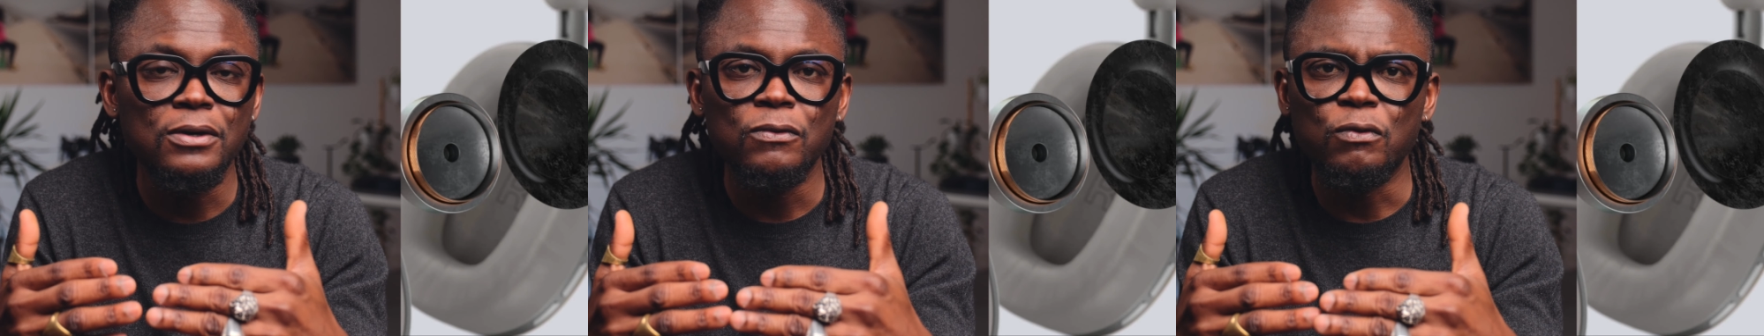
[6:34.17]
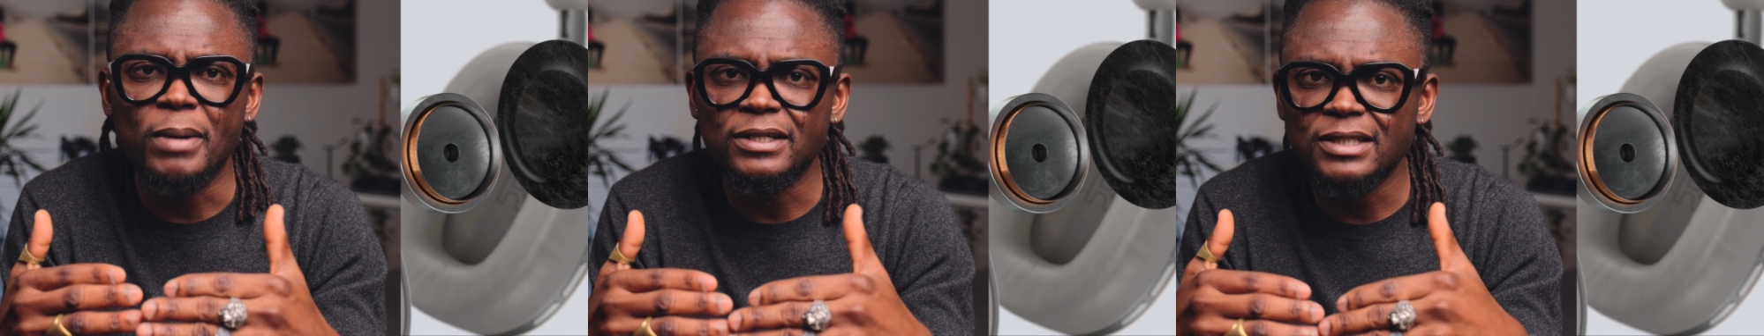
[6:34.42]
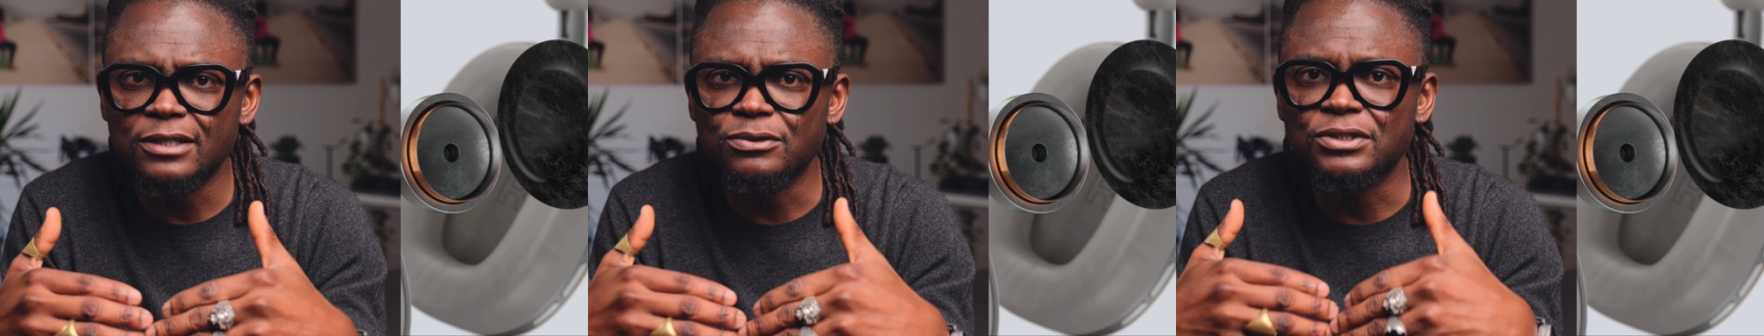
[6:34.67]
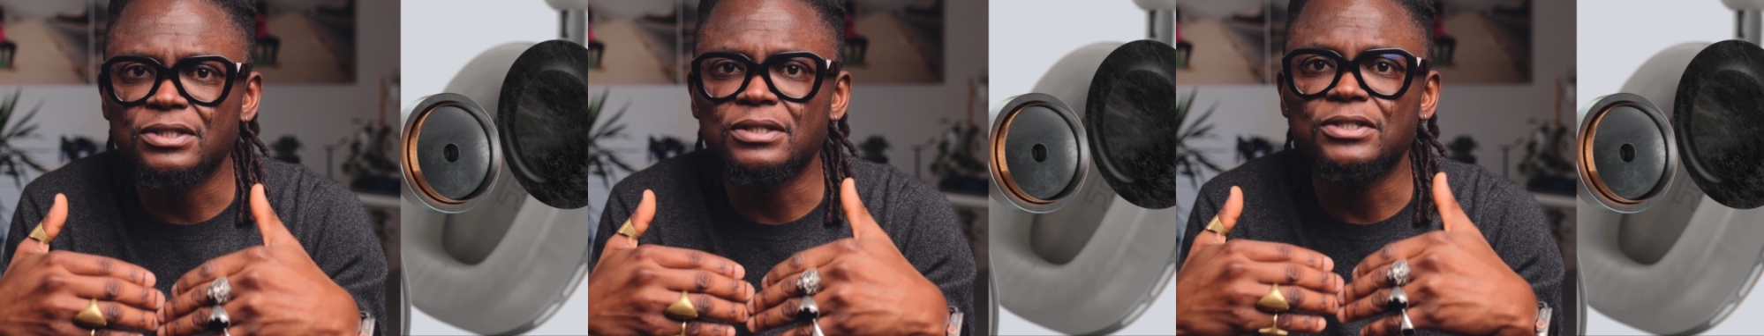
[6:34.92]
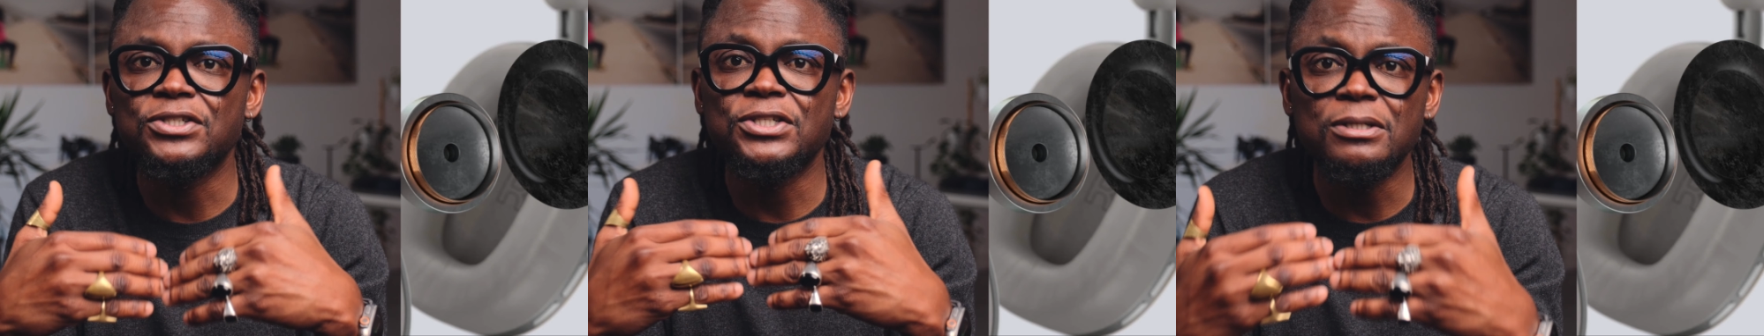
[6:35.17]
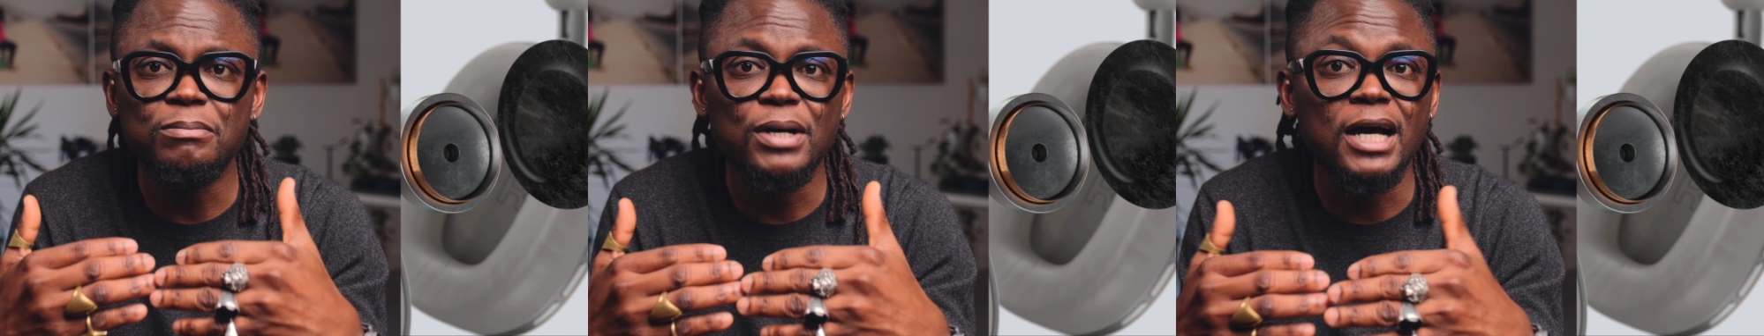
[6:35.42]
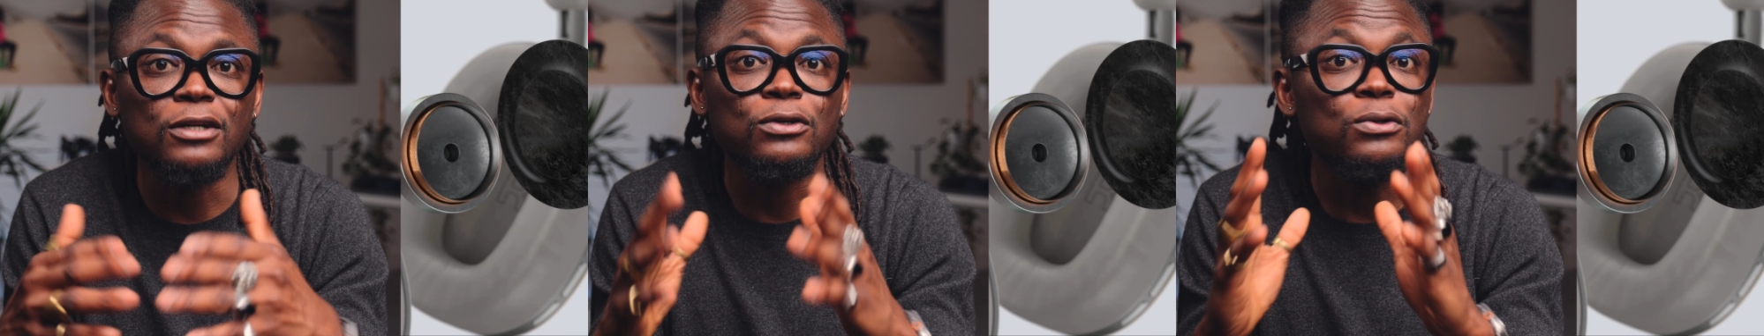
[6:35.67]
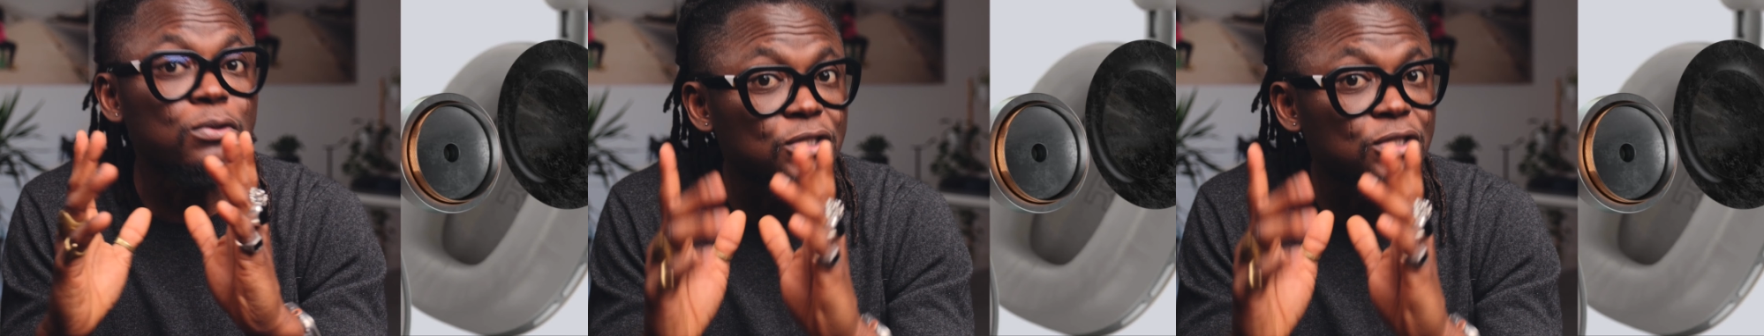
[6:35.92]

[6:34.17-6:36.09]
we might start to see cheap and good